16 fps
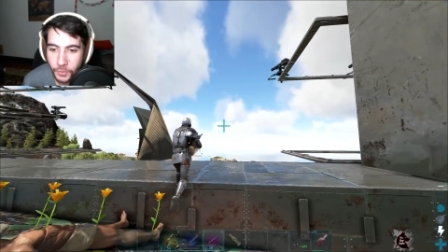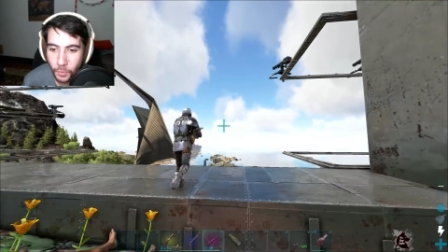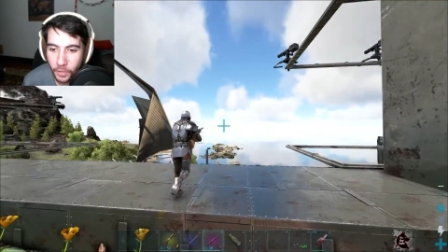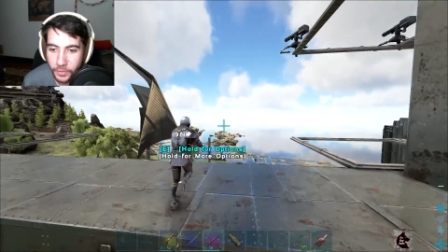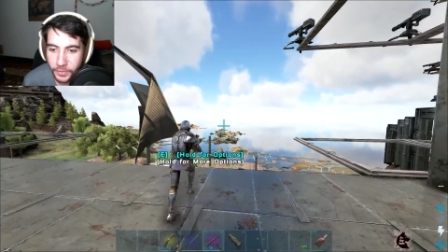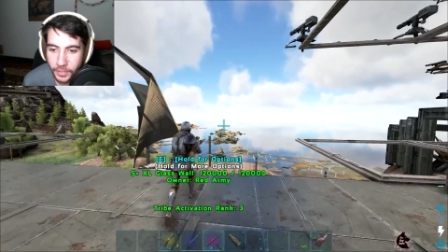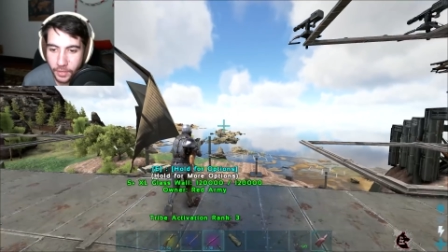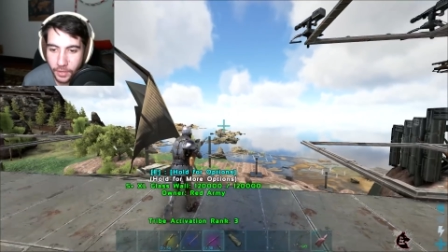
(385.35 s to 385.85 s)

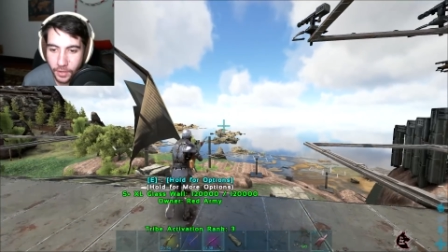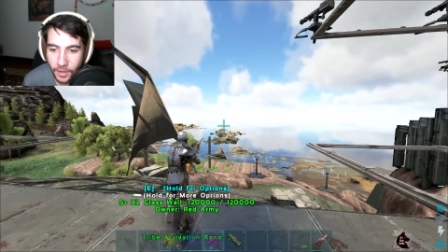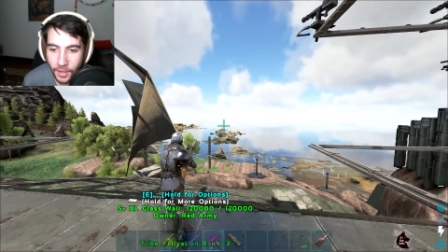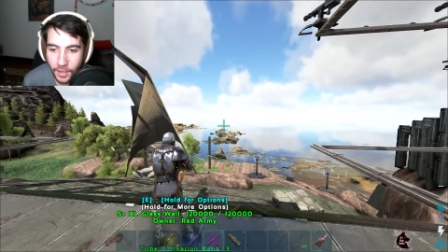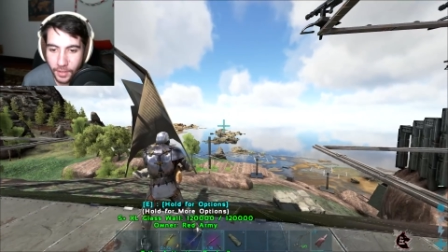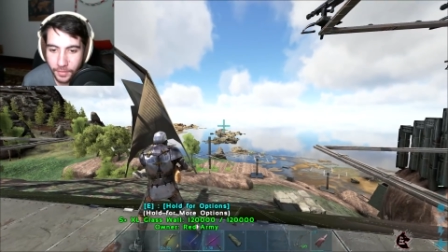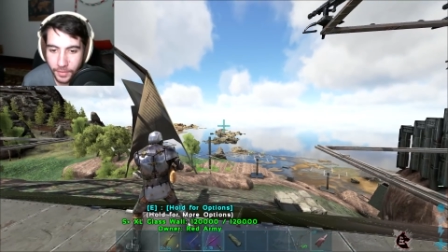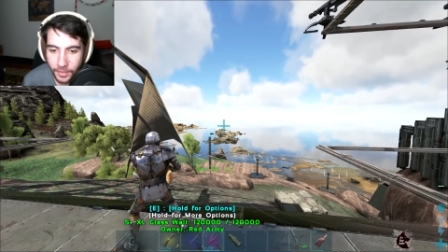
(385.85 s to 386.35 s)
walls here
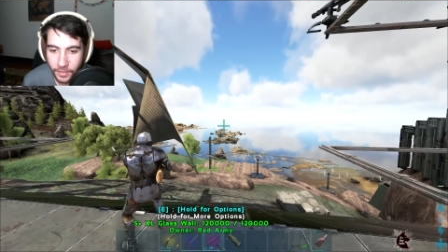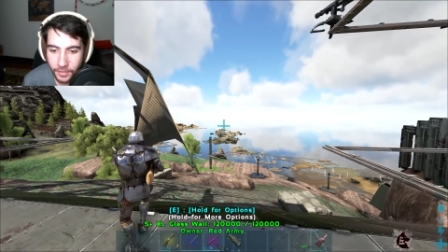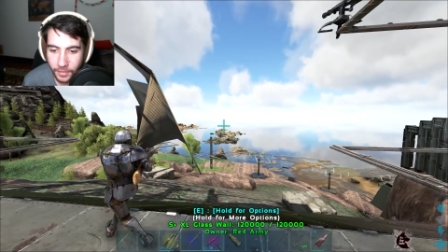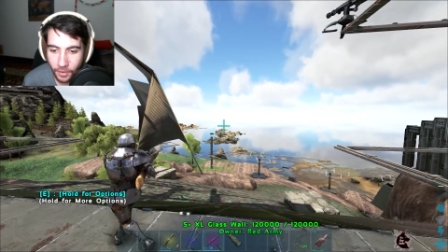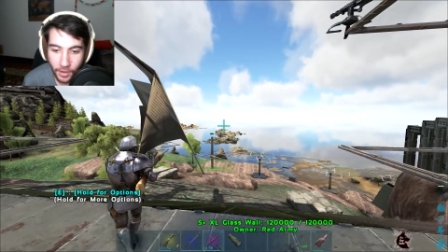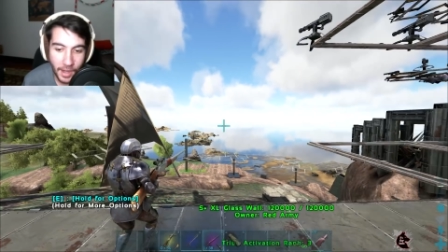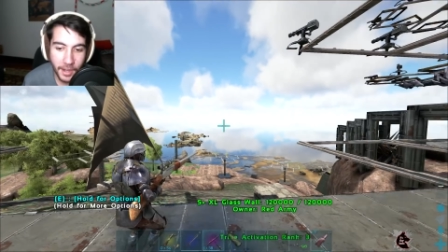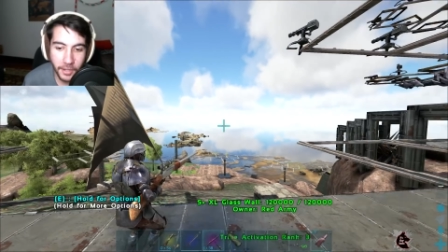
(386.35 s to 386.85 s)
that
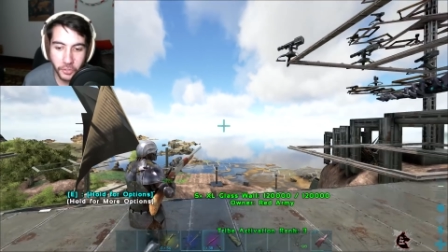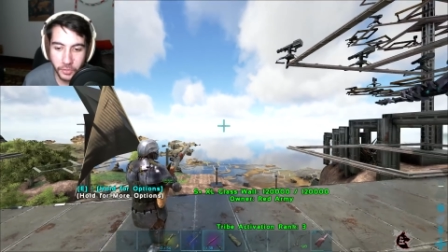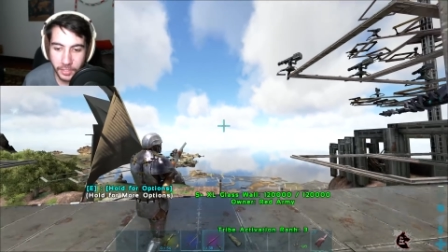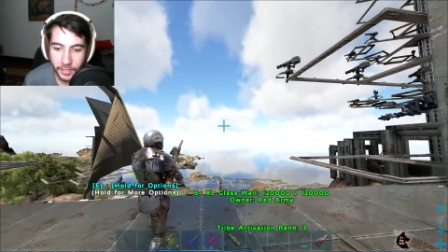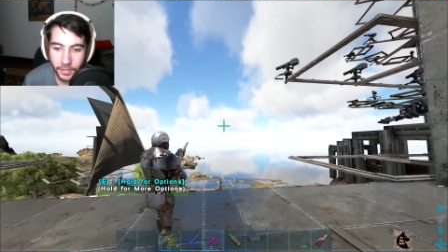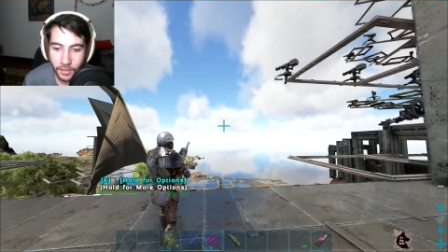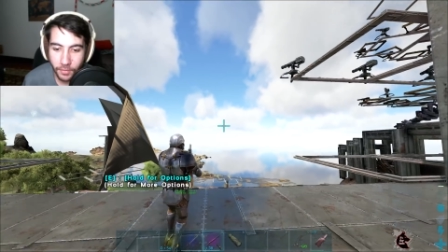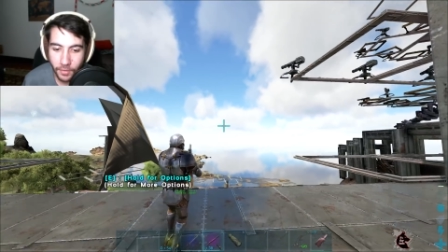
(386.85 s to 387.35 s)
are actually
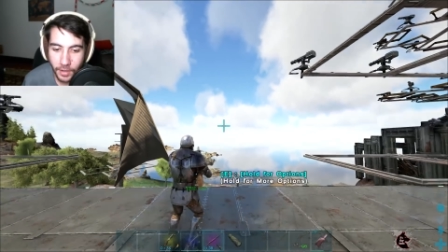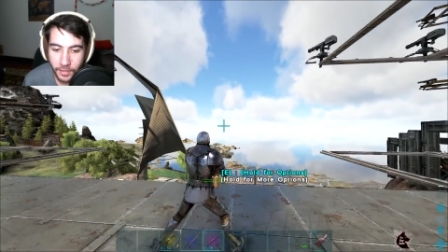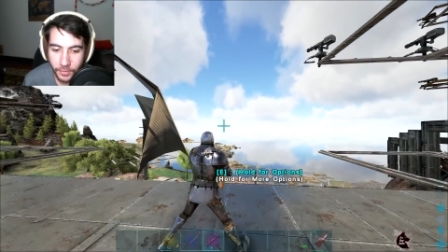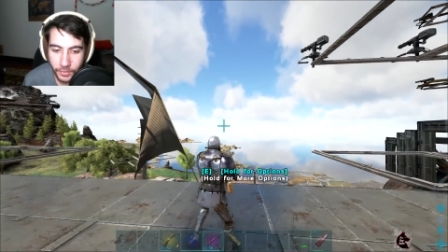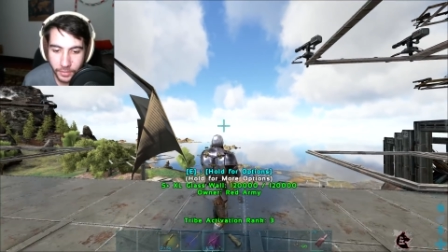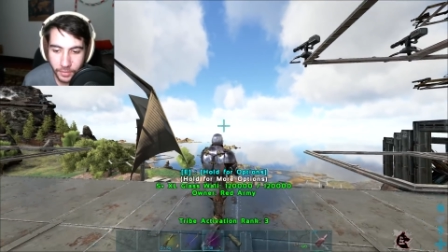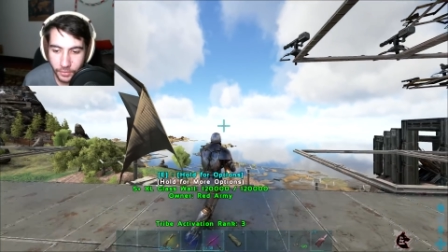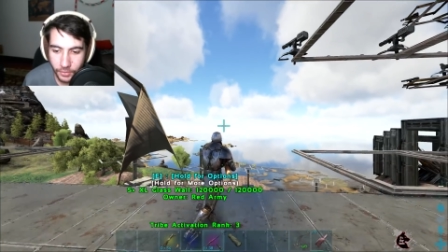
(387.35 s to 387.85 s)
here, right? You
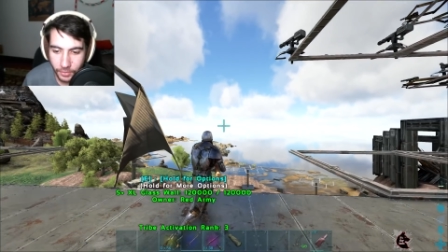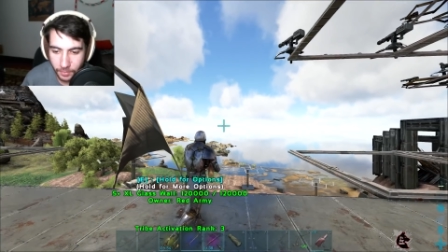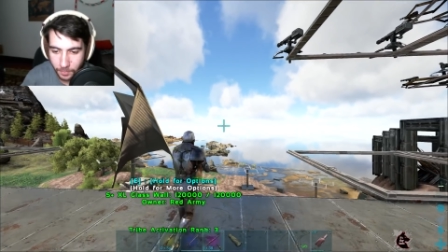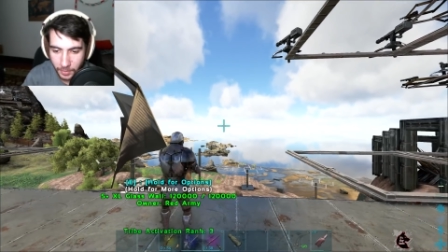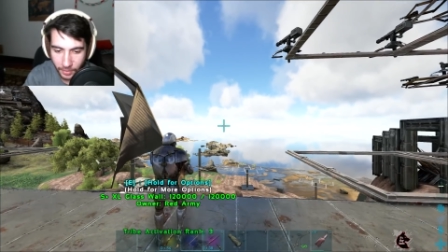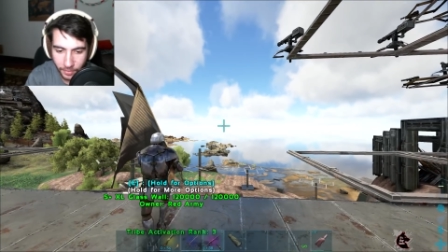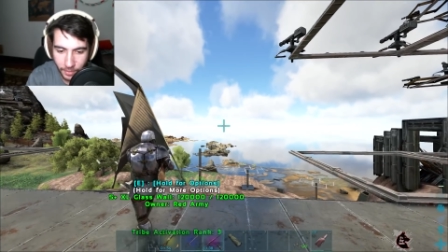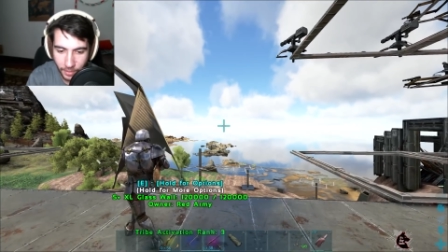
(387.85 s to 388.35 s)
see there's a
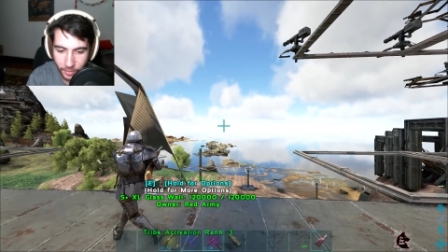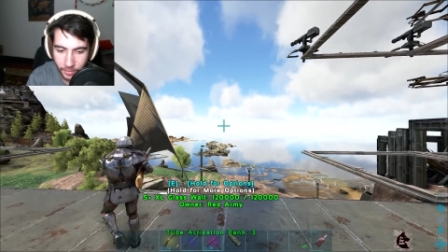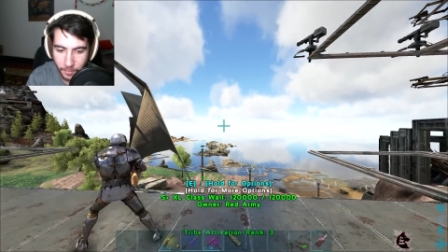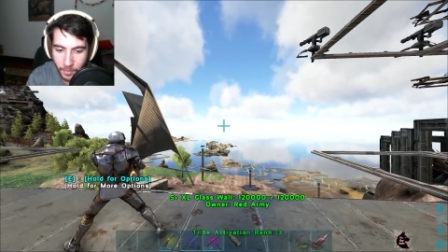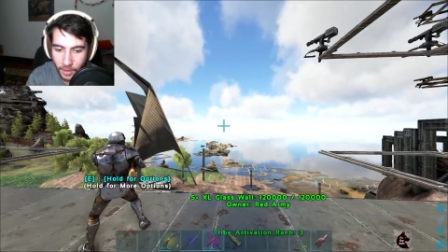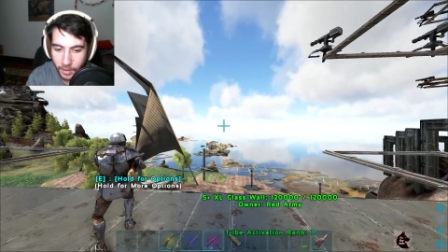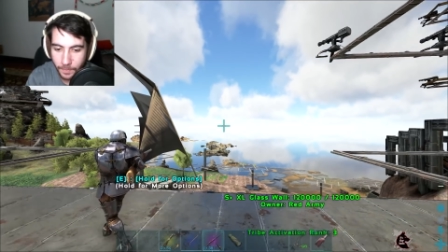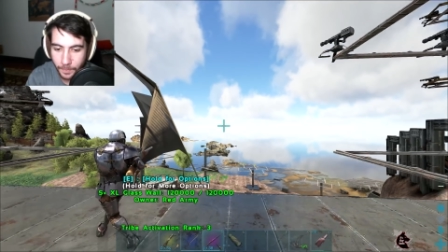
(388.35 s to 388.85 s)
big thing at the
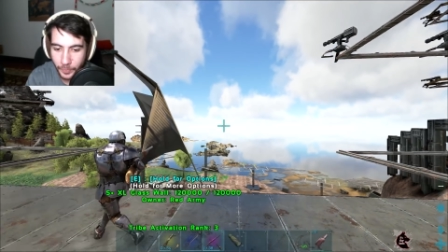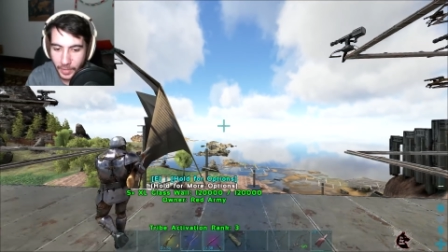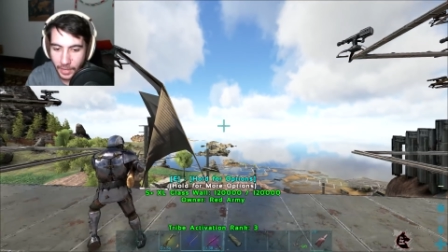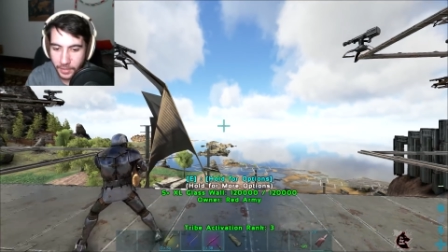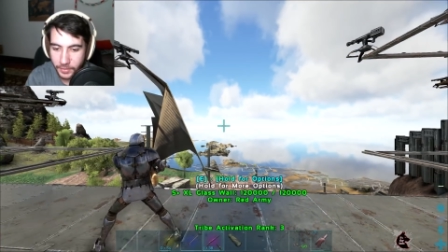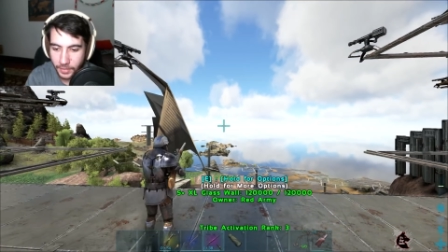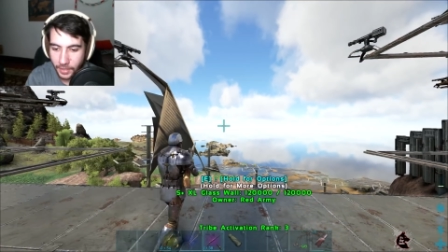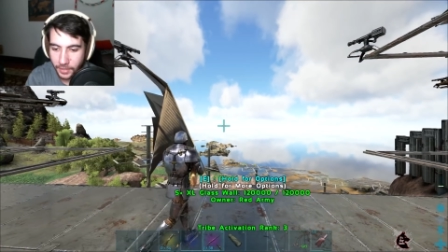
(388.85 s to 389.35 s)
bottom,
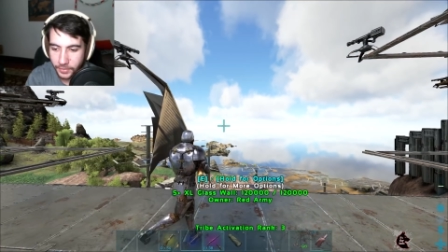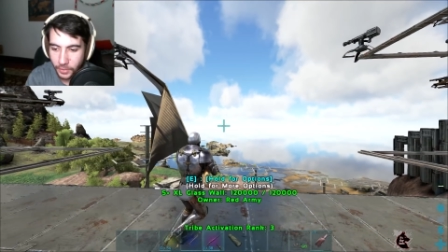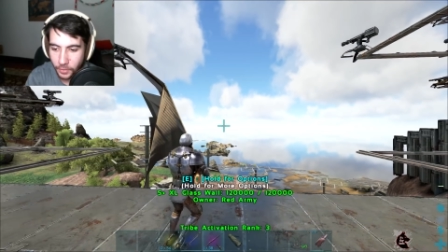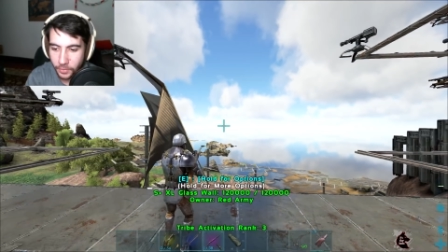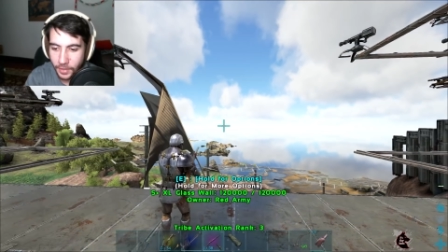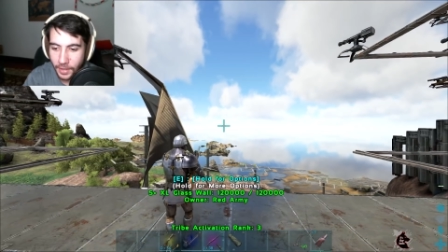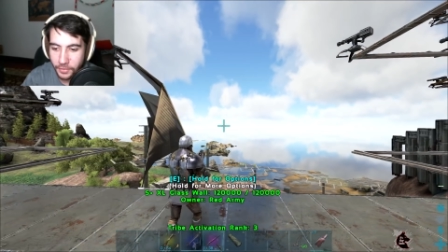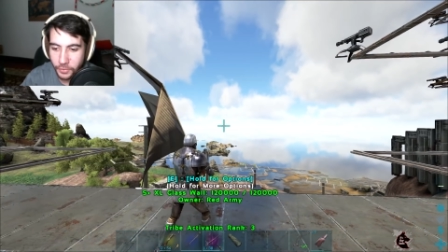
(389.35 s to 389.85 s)
XL
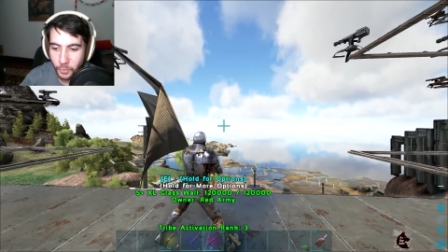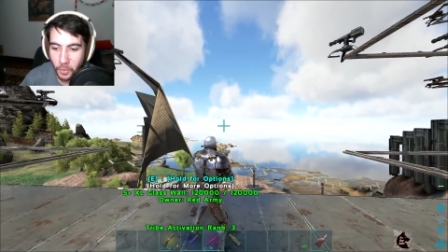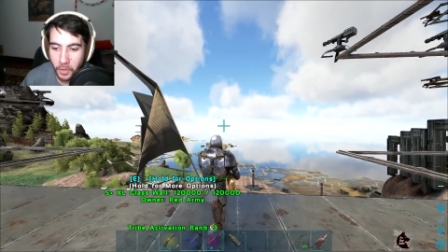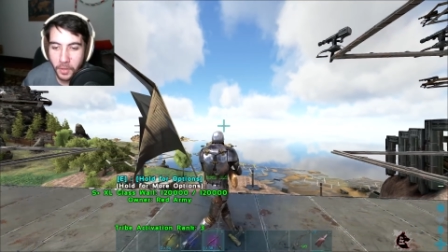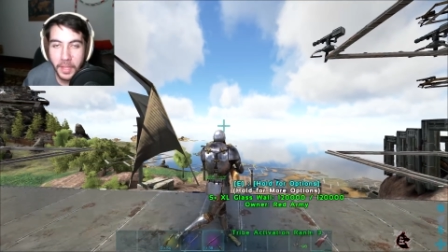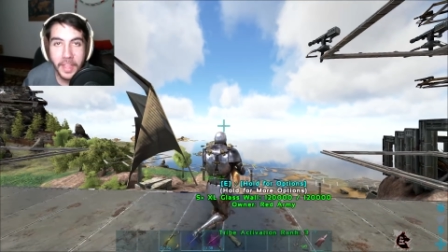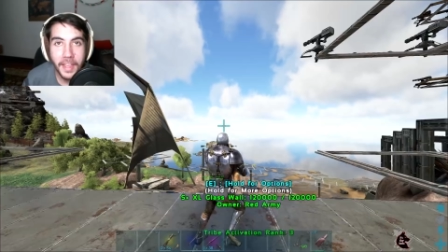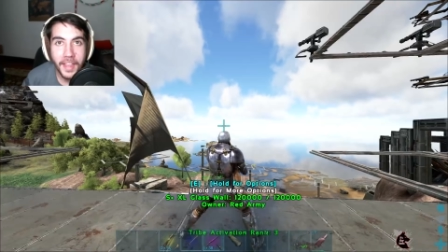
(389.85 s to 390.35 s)
glass
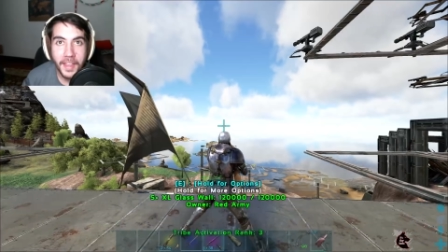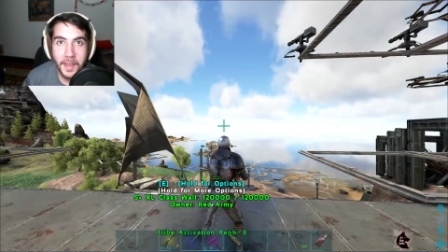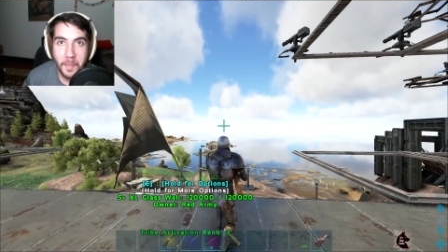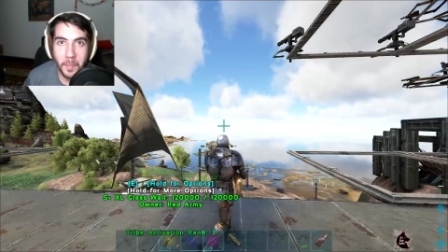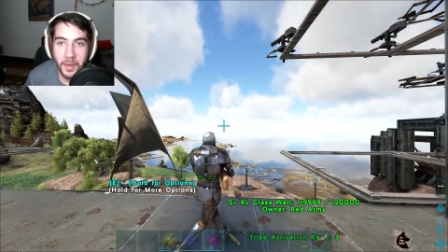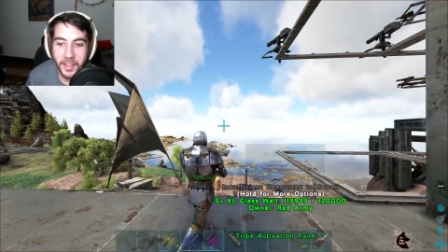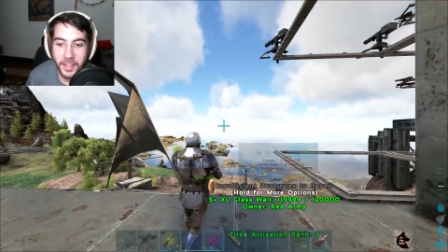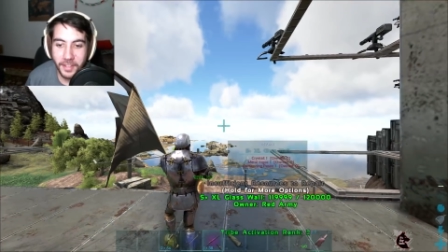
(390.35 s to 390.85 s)
wall.
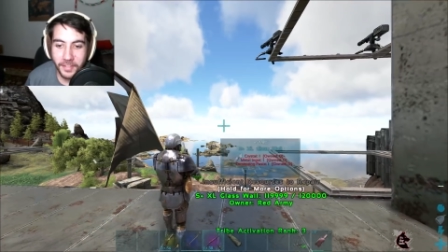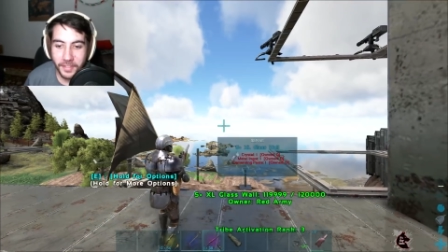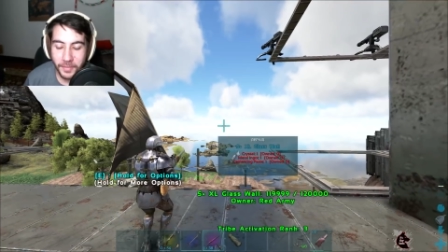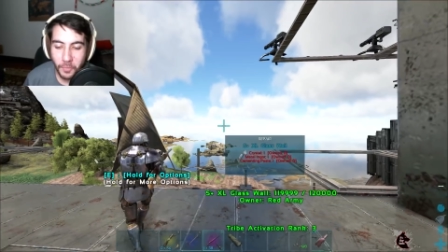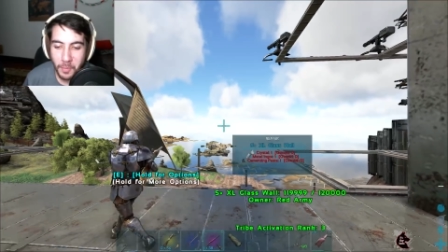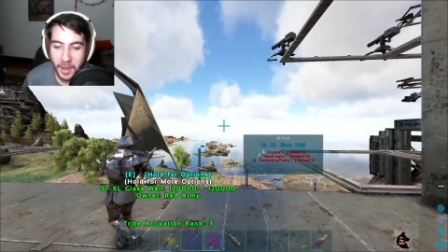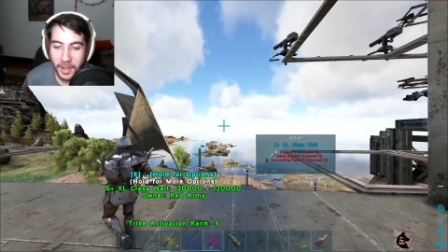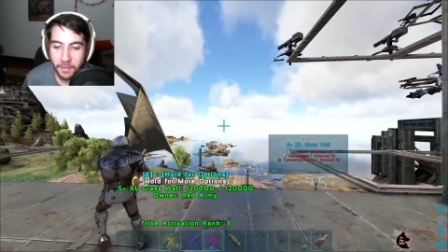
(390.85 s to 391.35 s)
But
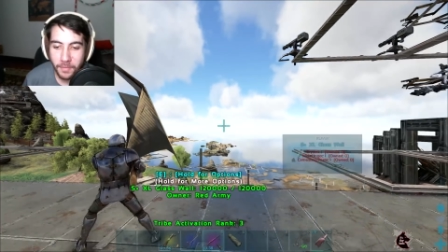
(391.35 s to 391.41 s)
we made them